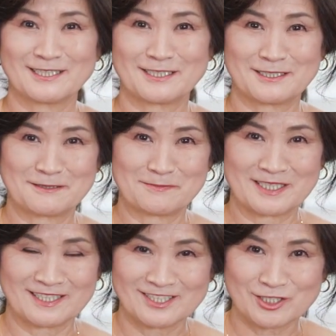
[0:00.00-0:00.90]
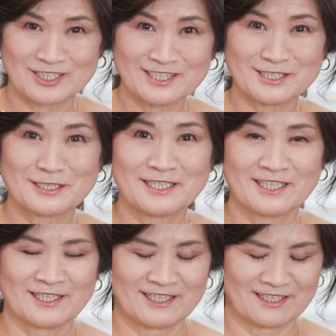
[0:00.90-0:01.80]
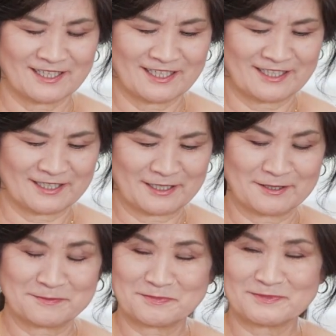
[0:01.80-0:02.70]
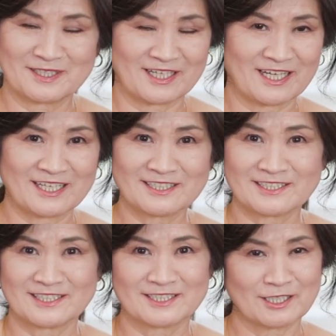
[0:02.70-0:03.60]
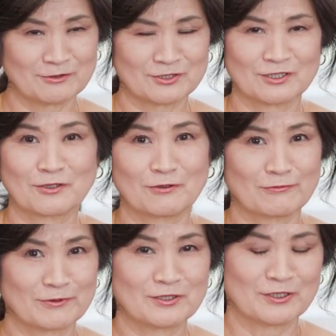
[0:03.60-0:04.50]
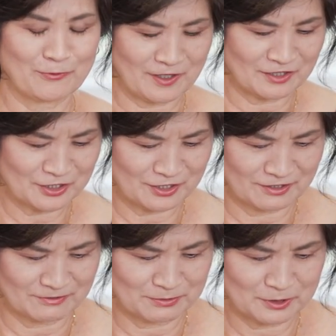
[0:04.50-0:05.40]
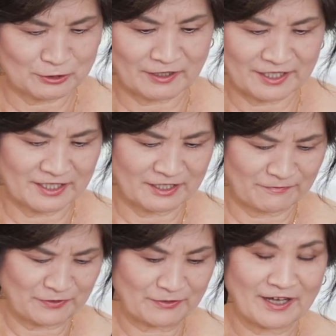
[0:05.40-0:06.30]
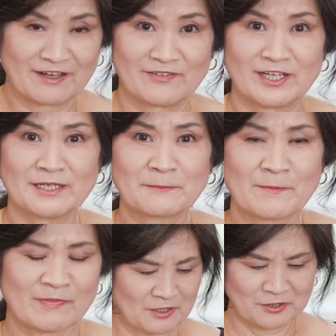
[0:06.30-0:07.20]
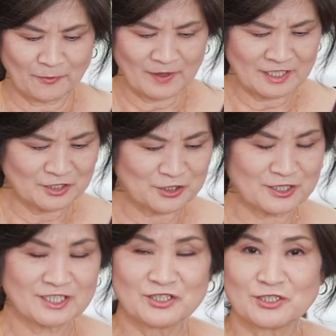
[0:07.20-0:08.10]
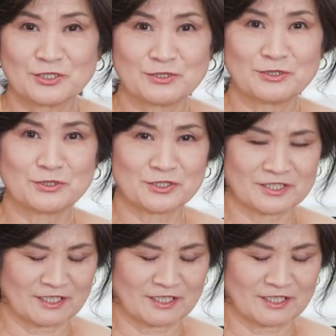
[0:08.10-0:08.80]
my dishes. And the eggs and saeujeot go really well, so try it if you have it. Otherwise, you can just use